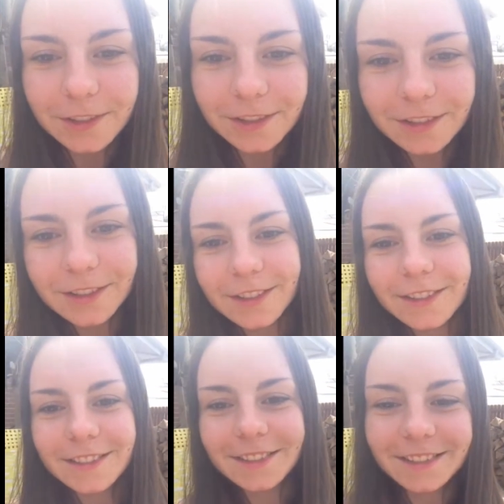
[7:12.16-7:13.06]
Yeah,
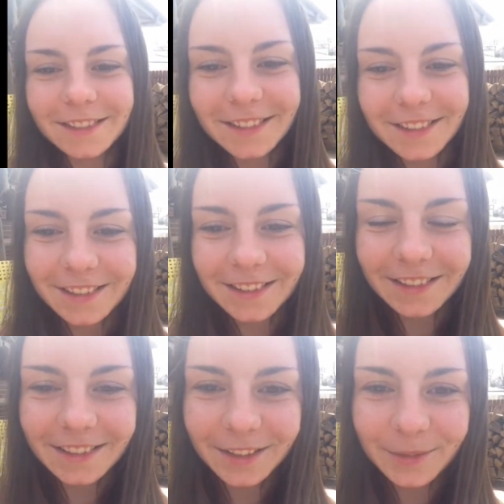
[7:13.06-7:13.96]
that's interesting. That's
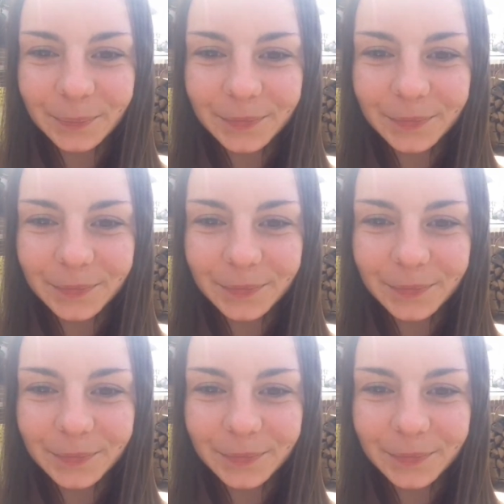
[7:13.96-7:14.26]
right.